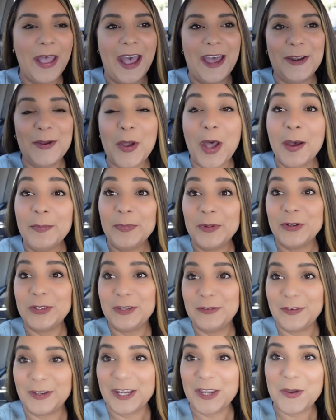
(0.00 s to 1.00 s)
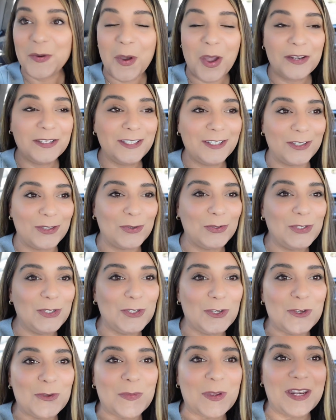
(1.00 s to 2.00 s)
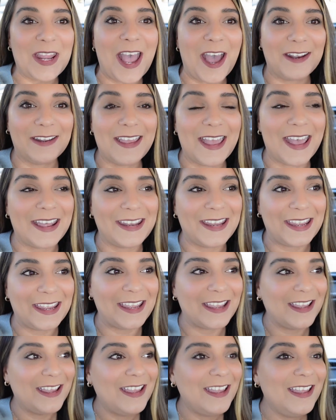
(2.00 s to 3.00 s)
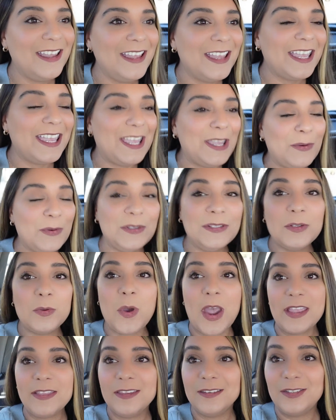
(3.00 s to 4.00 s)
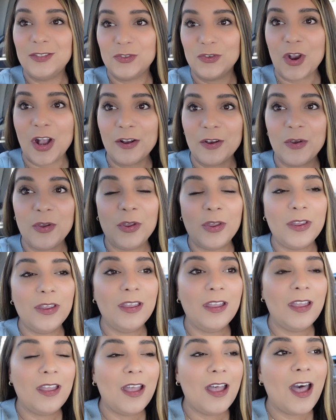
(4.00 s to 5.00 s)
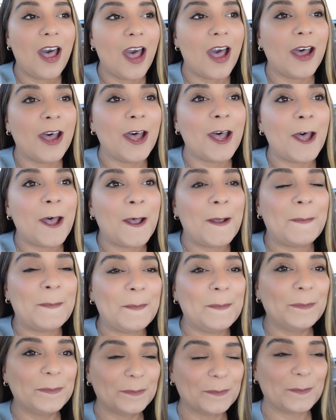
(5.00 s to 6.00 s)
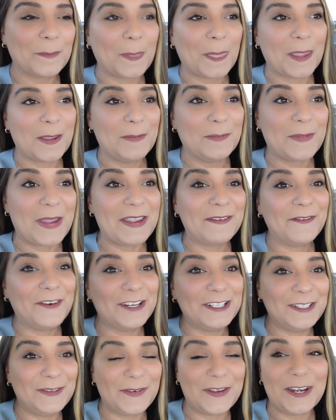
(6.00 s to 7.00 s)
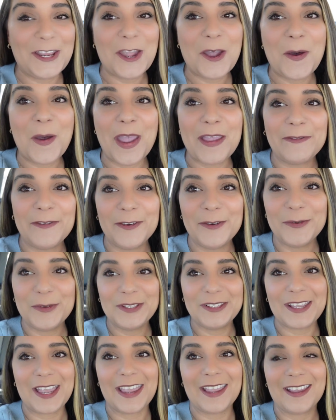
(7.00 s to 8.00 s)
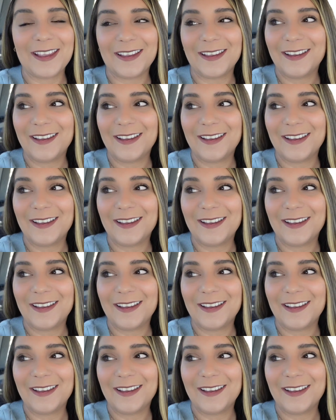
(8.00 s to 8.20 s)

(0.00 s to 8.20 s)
how to upload the video onto YouTube and how to edit. It was quite the struggle. Um, my first video I feel was like